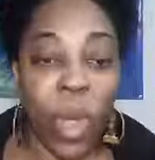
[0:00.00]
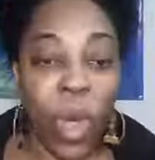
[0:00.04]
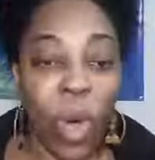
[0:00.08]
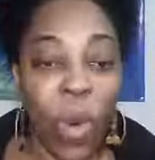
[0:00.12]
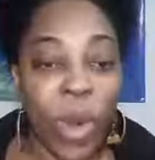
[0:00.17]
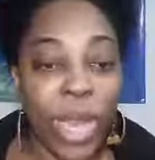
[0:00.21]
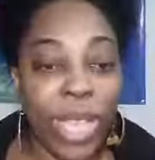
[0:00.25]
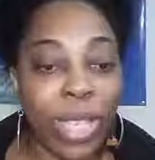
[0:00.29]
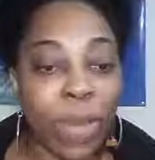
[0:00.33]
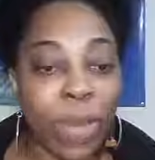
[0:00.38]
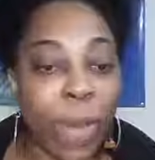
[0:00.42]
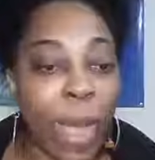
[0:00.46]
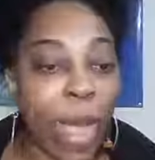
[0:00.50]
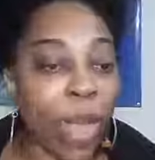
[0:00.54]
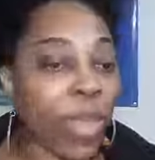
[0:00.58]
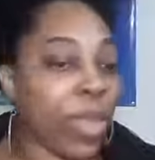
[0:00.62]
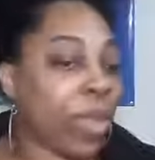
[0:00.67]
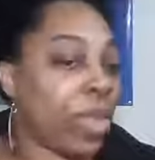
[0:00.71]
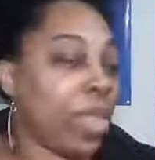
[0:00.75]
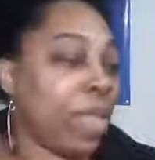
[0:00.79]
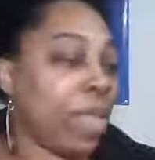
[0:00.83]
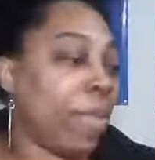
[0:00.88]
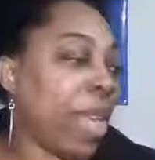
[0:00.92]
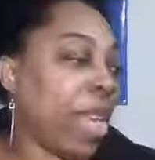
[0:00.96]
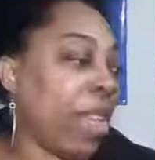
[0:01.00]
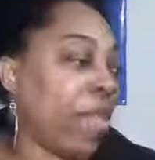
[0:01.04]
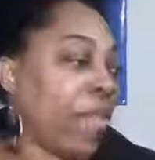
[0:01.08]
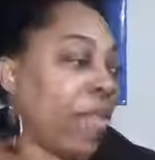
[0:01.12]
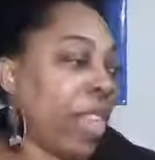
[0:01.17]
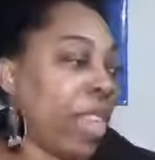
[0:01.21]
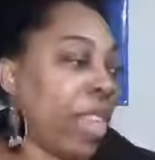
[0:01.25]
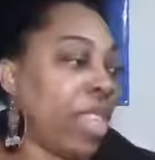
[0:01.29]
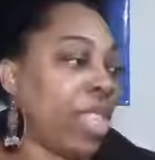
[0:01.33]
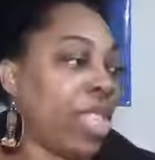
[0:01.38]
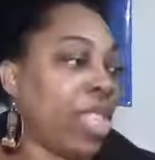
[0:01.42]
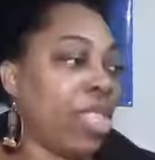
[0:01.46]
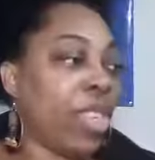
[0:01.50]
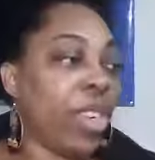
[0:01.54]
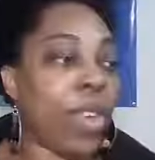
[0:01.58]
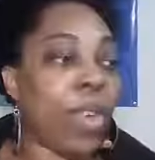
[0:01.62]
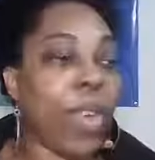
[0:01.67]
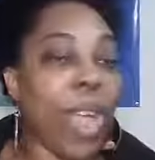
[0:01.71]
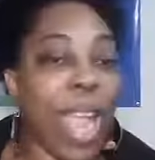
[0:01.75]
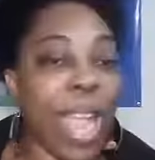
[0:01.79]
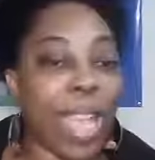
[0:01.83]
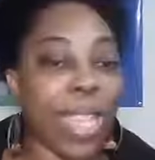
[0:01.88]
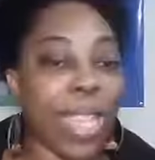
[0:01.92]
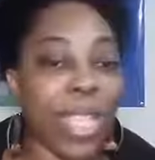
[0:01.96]
always about those benefits. You
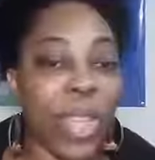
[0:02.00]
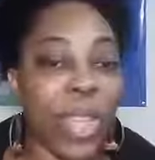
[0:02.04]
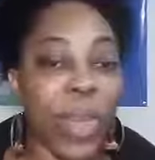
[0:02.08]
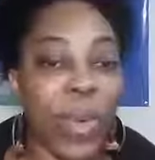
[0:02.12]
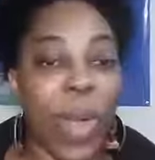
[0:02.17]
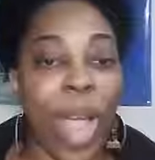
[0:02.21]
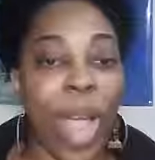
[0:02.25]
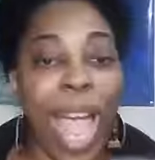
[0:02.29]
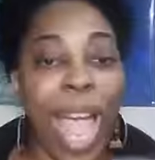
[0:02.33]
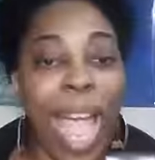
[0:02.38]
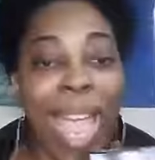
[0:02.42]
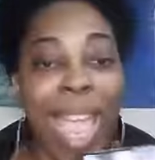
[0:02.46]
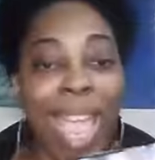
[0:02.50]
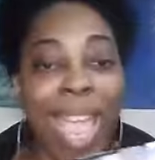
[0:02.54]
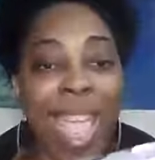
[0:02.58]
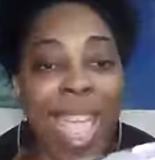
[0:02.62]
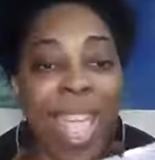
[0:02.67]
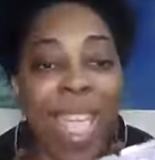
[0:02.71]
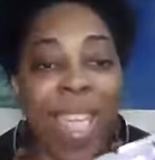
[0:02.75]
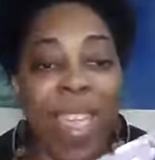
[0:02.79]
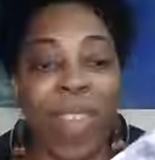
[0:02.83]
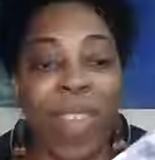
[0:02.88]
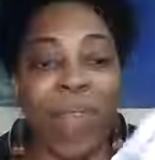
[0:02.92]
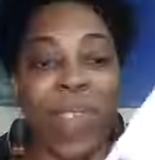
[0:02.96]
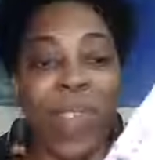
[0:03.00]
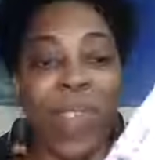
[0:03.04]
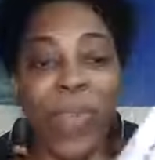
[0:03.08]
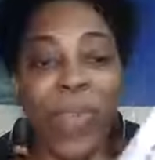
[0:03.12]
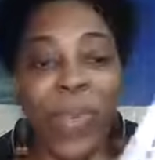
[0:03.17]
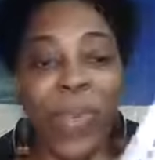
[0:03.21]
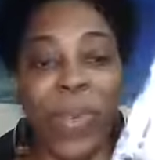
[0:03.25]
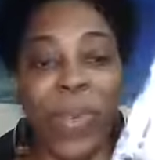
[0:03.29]
know, so I have, of